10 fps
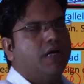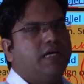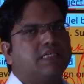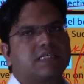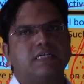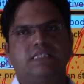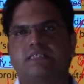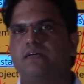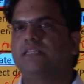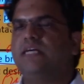is
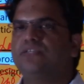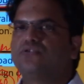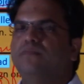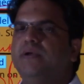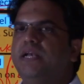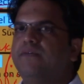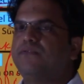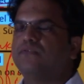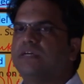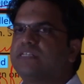concerned, that should be left
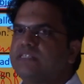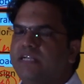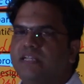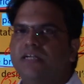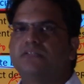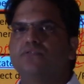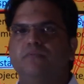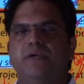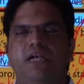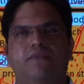to the state, that should
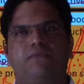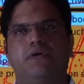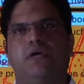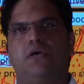be left